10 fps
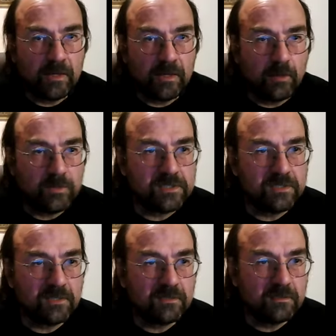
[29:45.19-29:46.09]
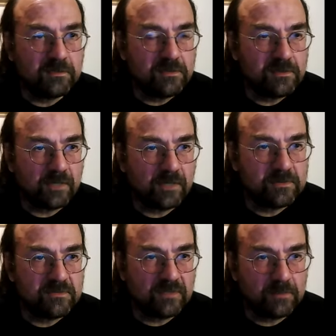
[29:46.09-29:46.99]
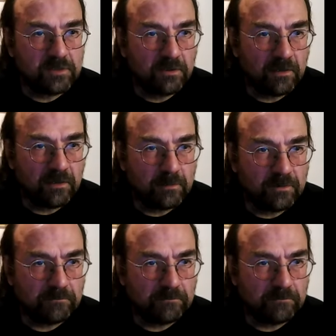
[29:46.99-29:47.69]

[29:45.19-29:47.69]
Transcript: linguistic types of skeptical argument.